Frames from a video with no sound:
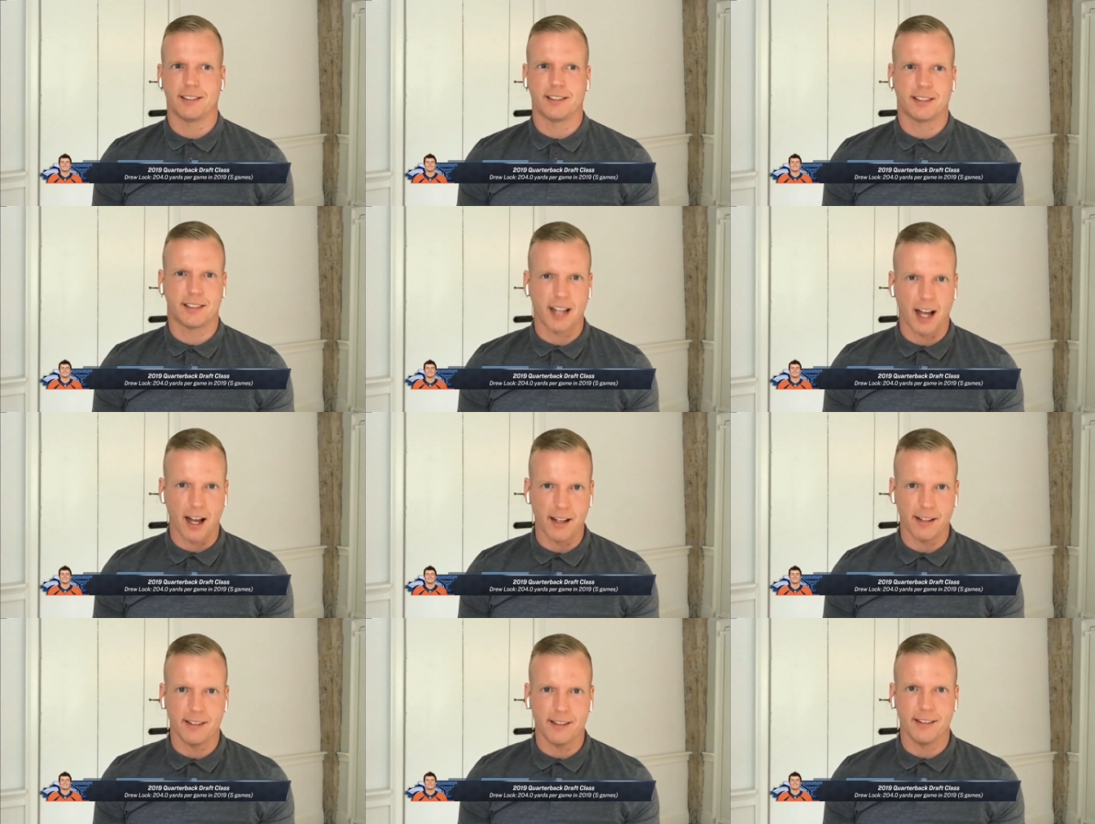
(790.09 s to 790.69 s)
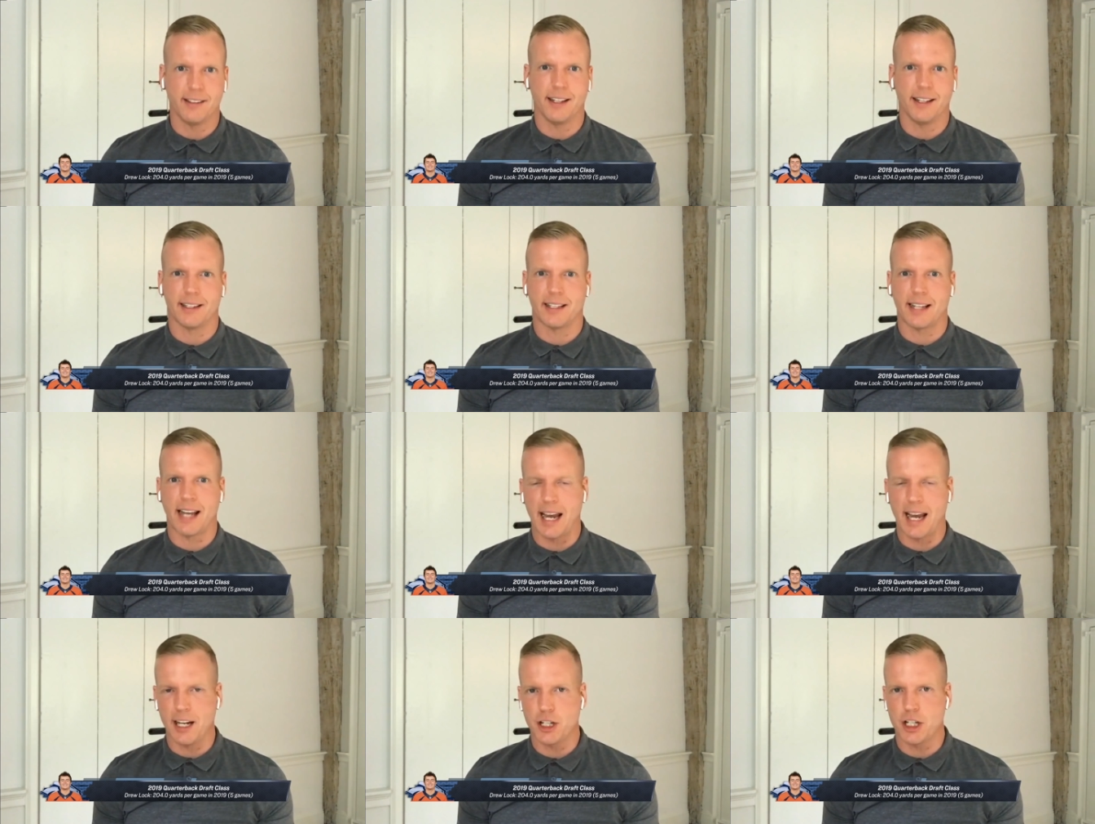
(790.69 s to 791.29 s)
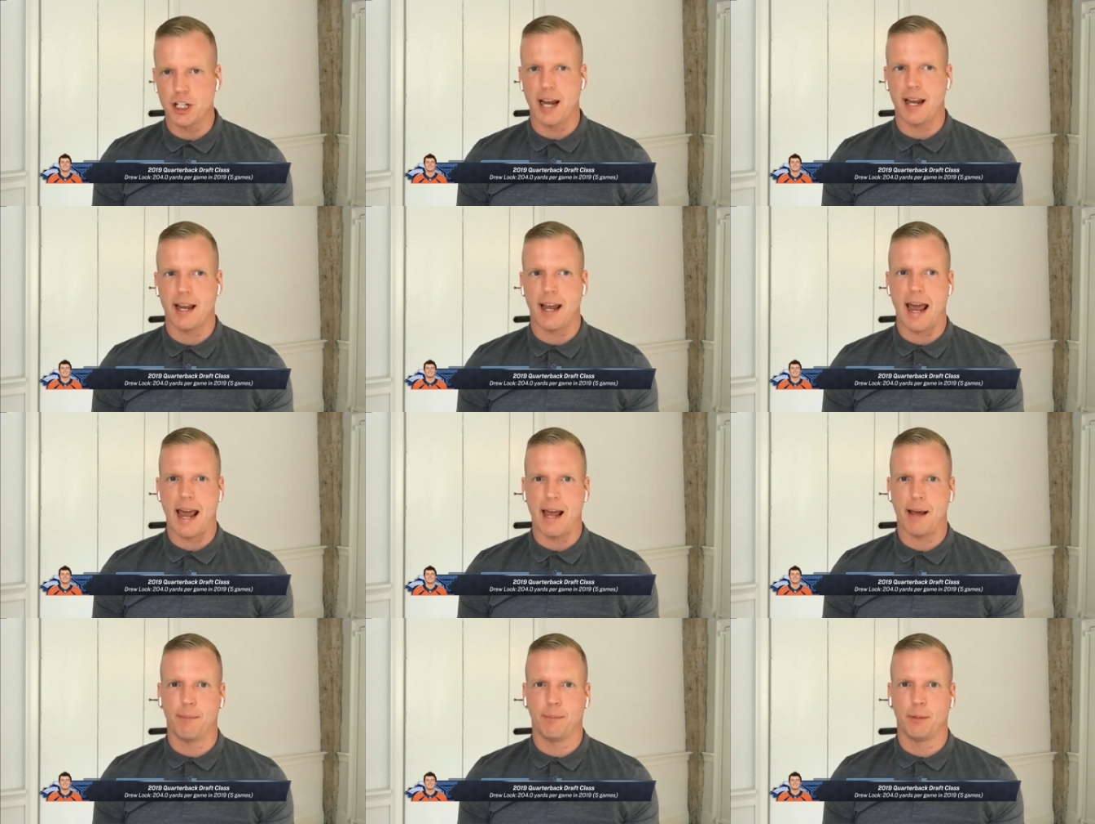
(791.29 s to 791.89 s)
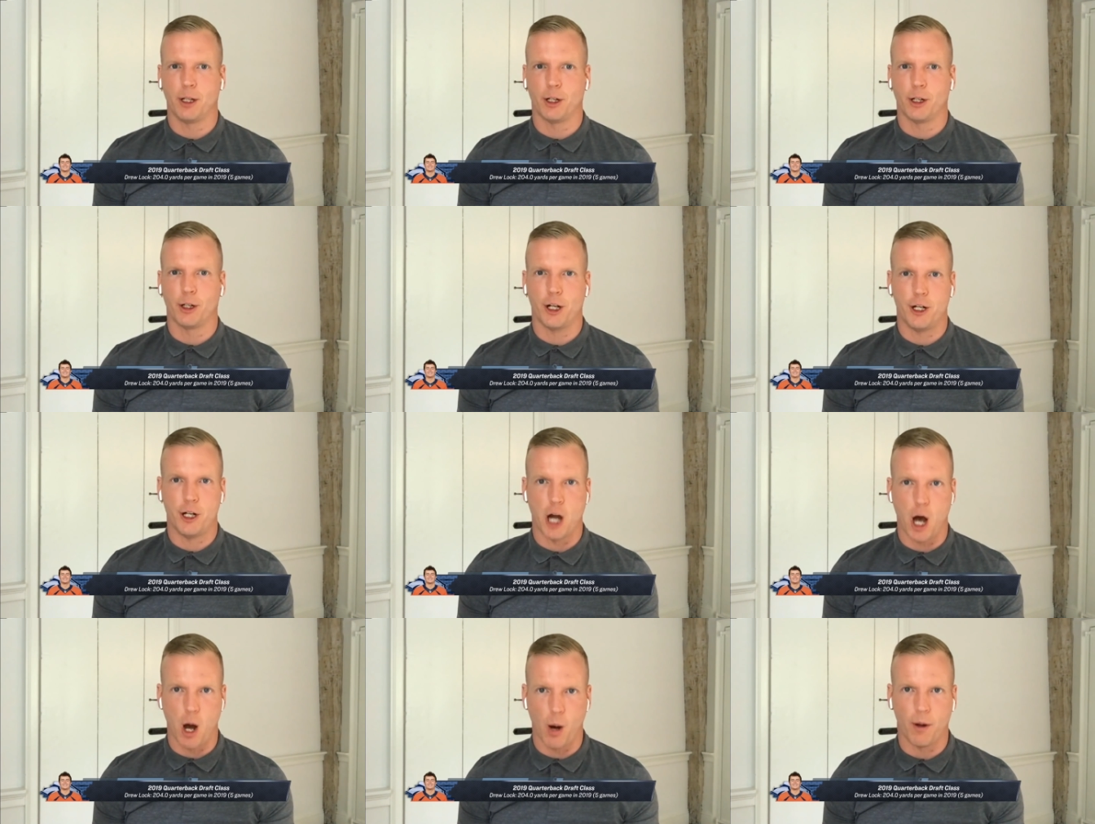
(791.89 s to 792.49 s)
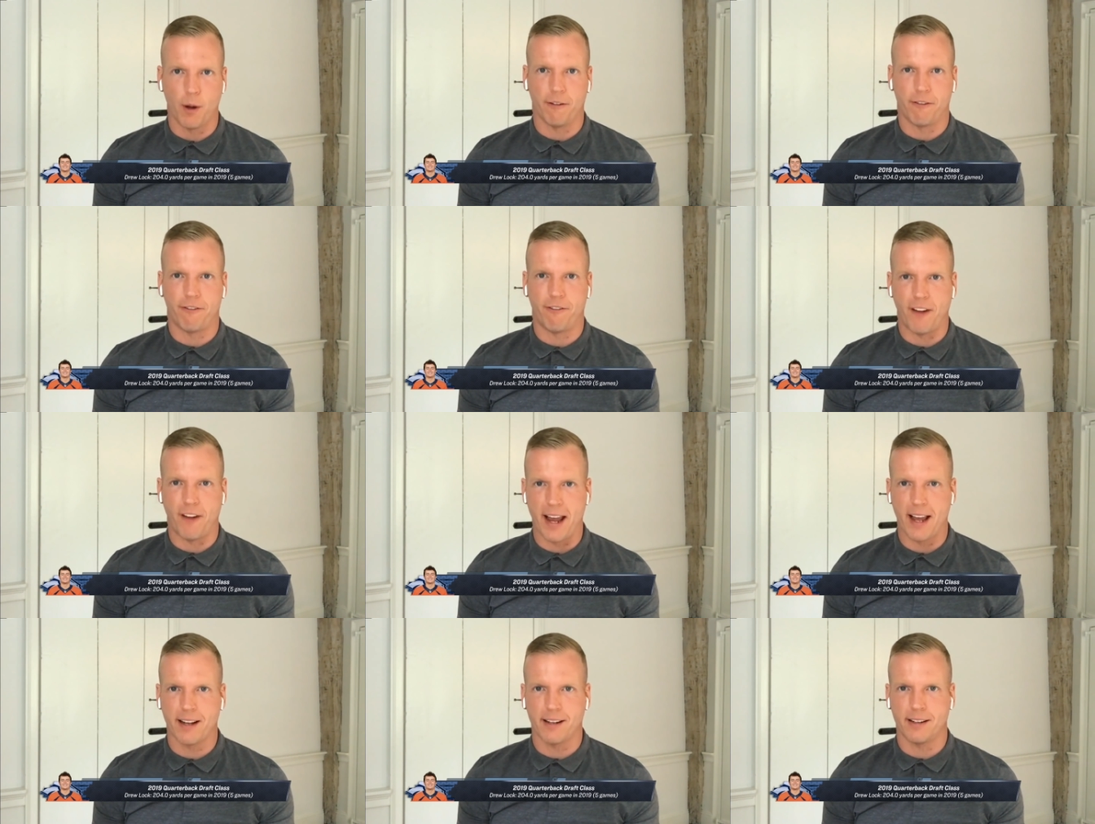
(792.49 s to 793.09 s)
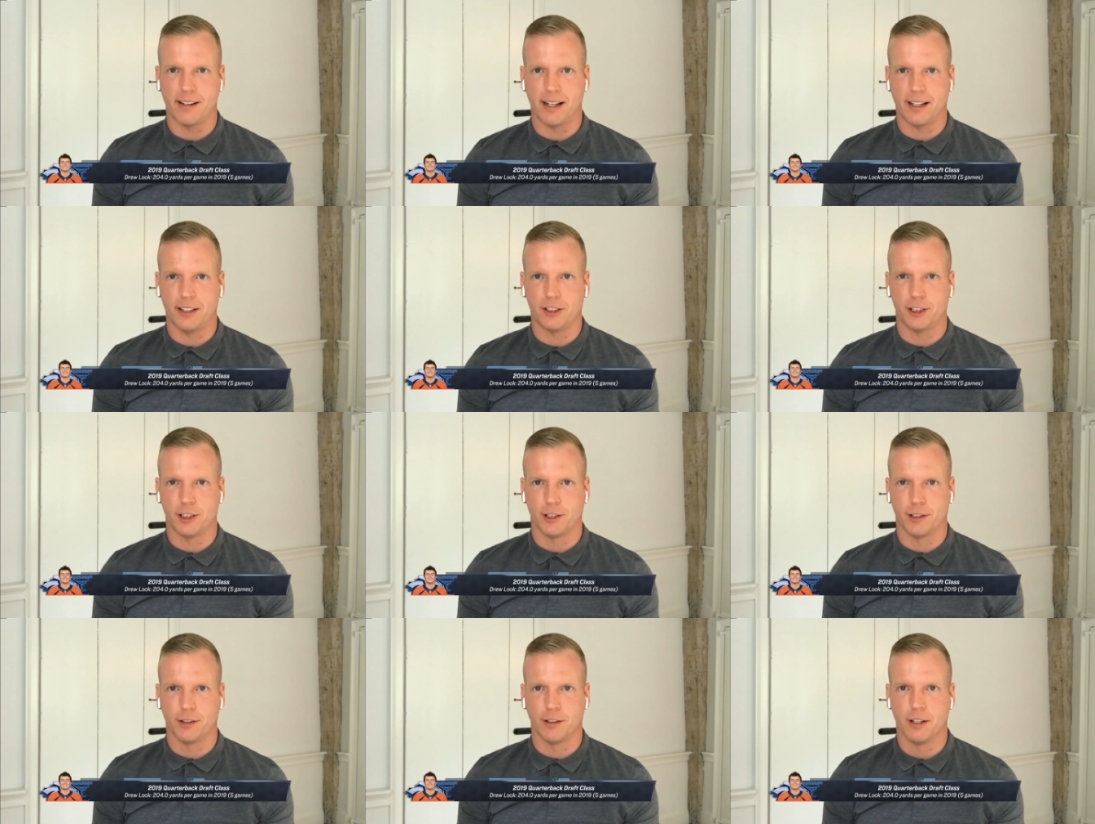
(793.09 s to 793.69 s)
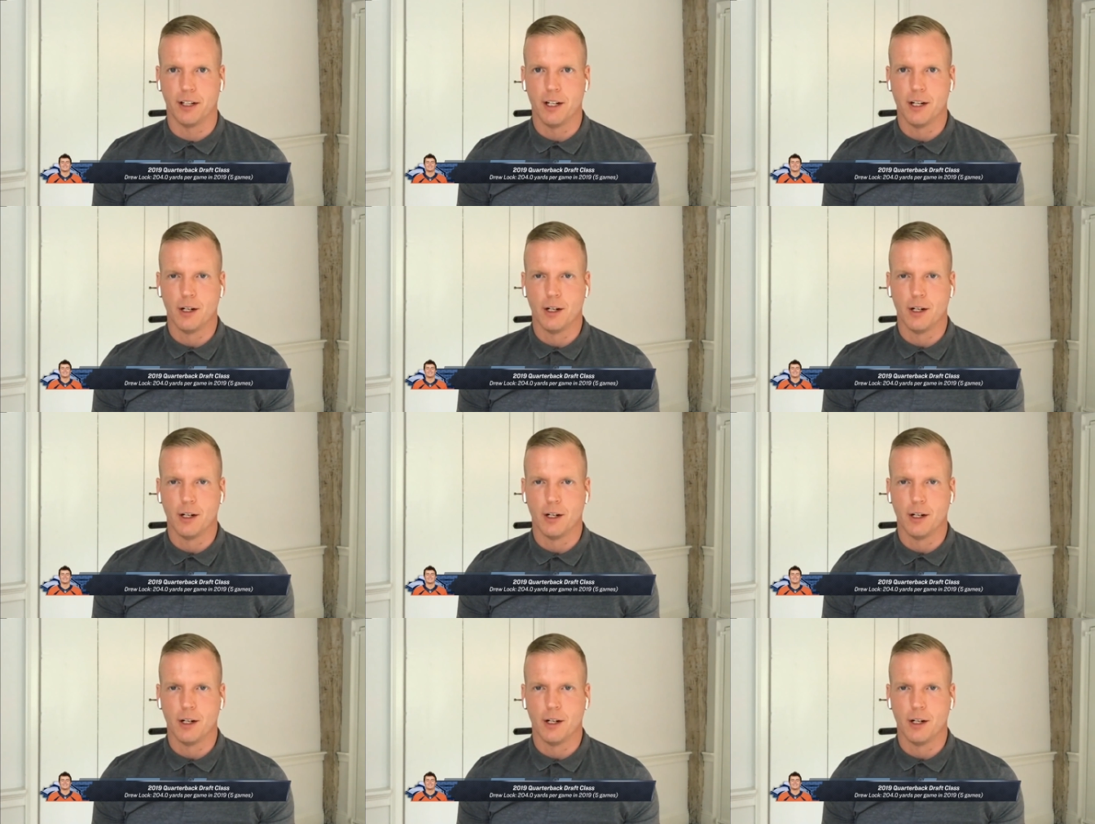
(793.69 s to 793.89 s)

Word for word: Sutton and KJ Hamler and Noah Fant as your